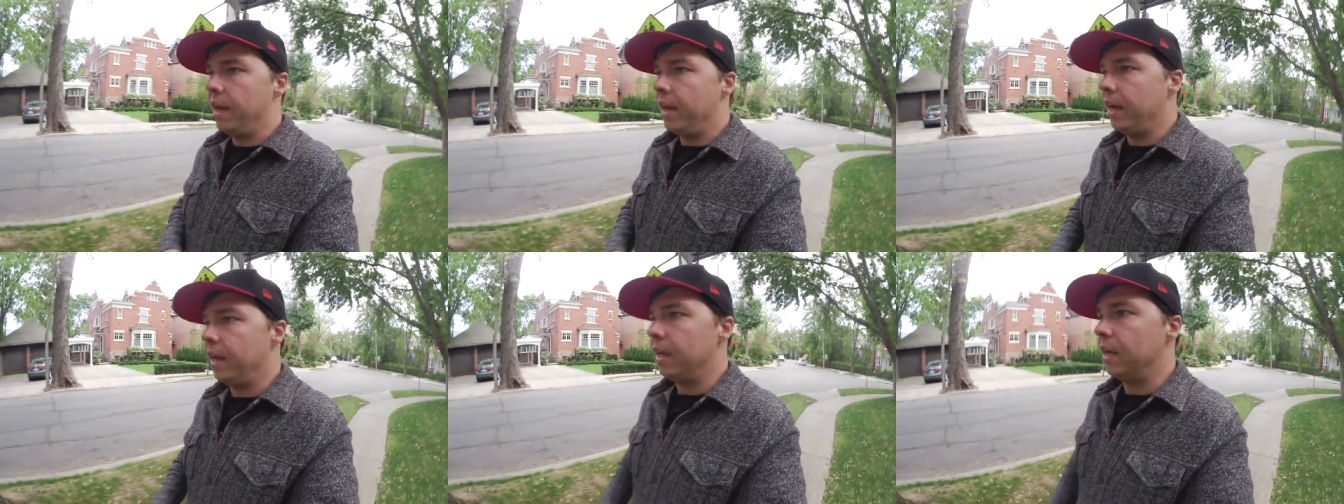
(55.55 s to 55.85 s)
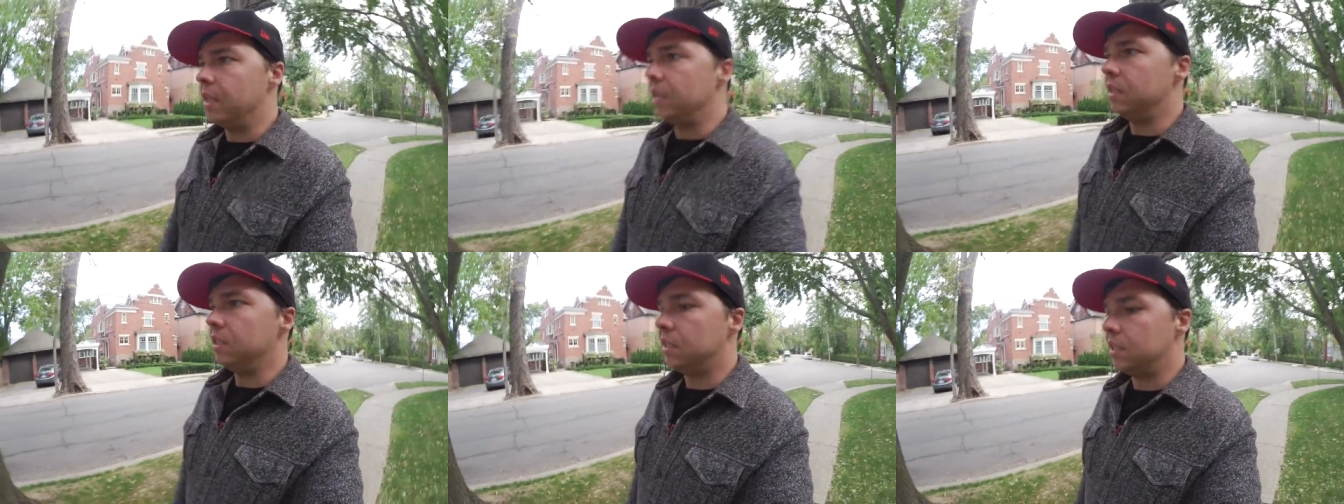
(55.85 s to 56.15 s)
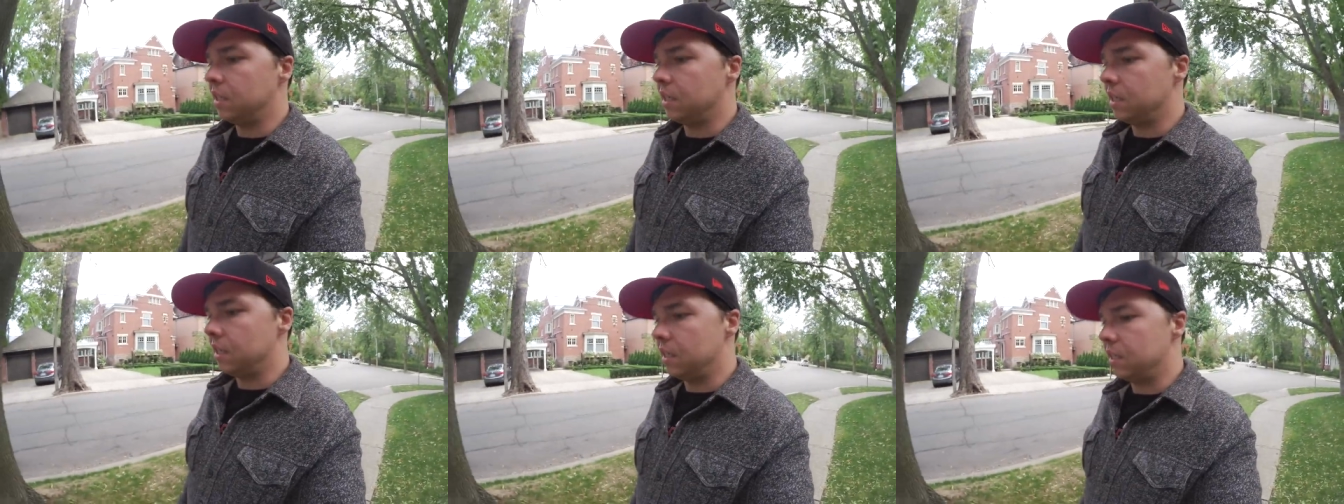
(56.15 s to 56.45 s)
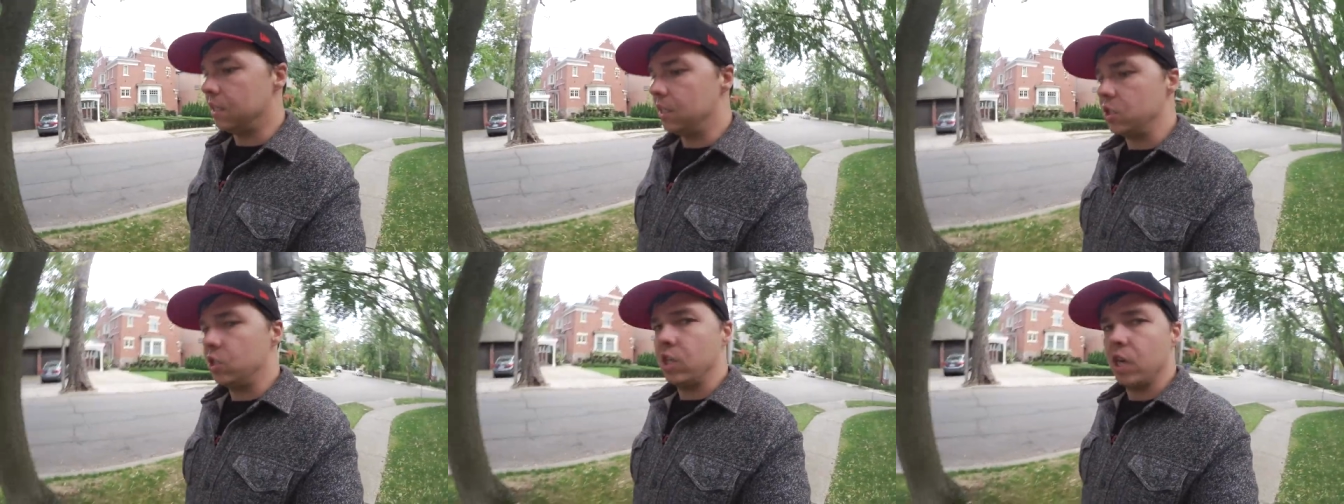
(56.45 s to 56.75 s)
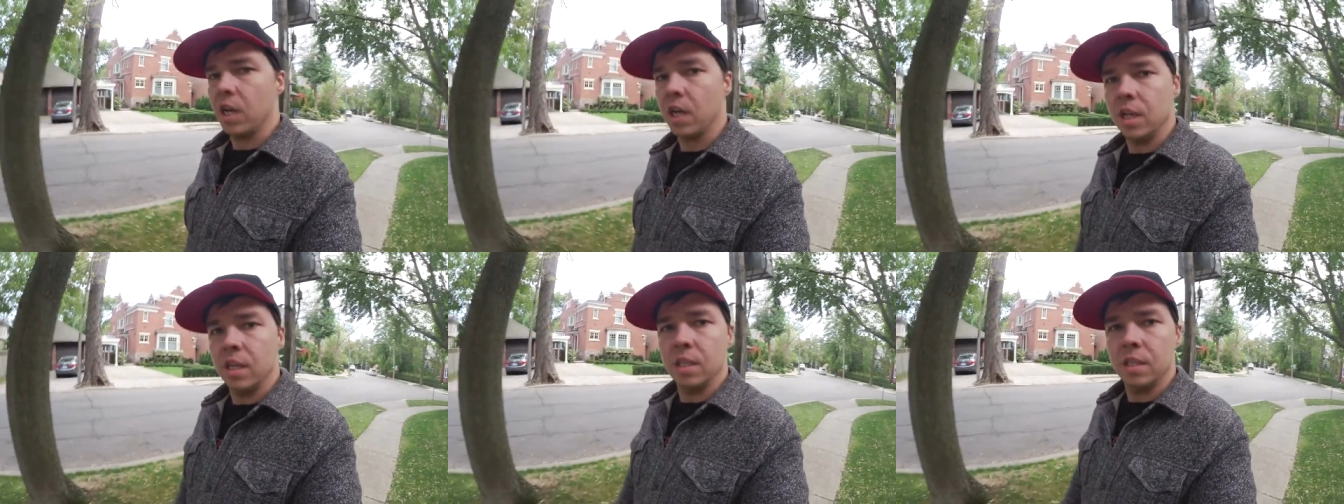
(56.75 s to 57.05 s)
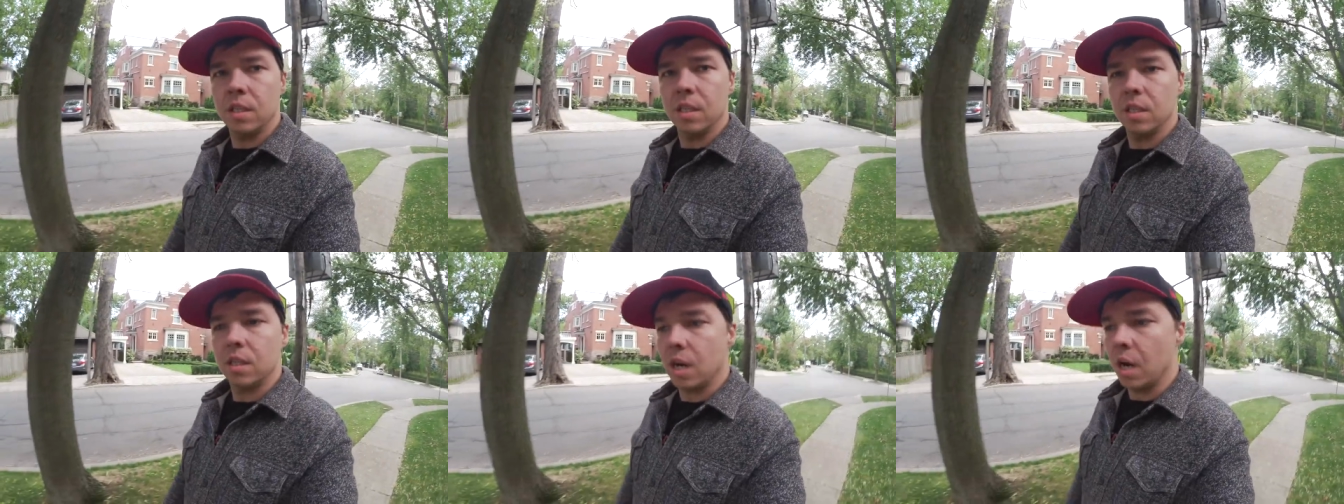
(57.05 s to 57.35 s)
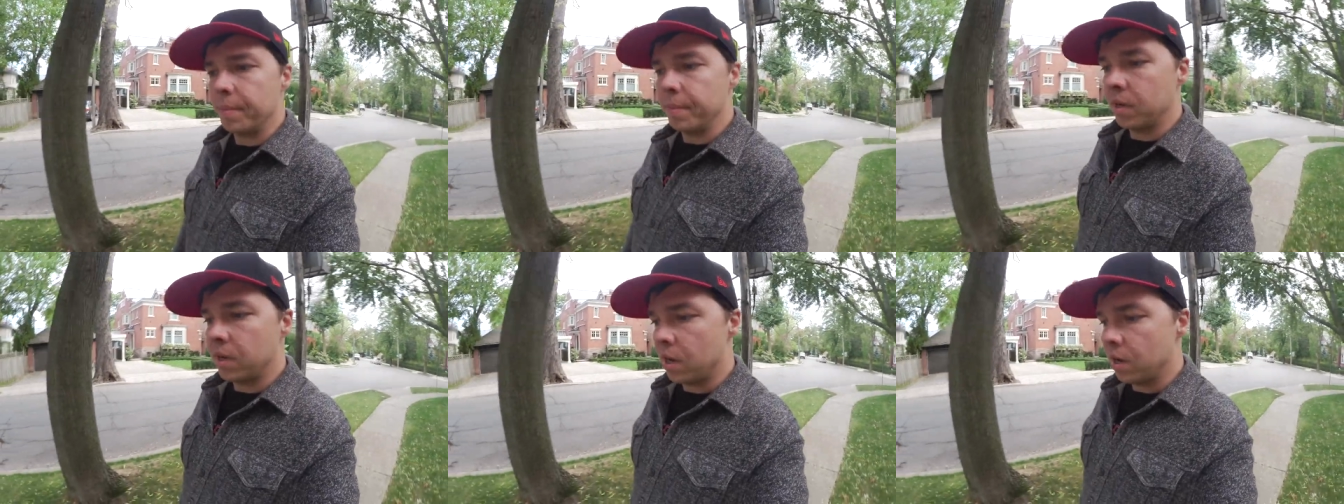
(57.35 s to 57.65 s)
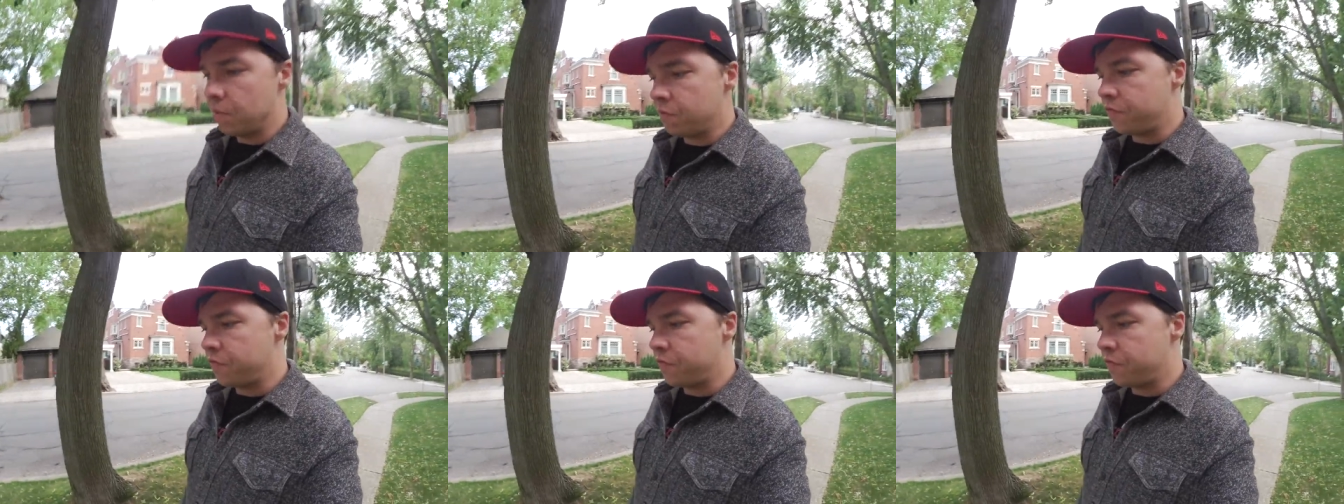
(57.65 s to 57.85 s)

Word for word: and then checking into the Comic-Con.